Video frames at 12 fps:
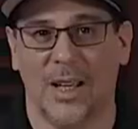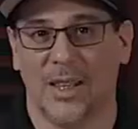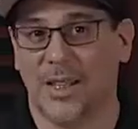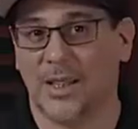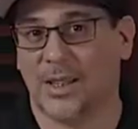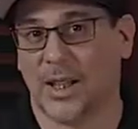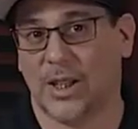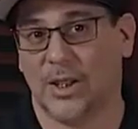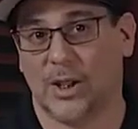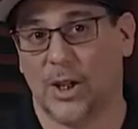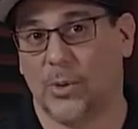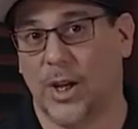the way for
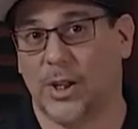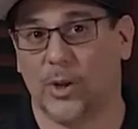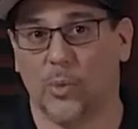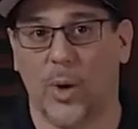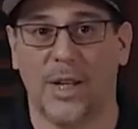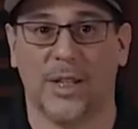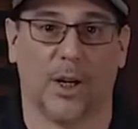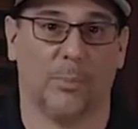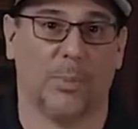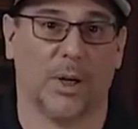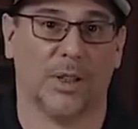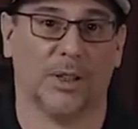your fresh or
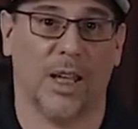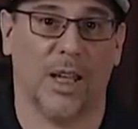saltwater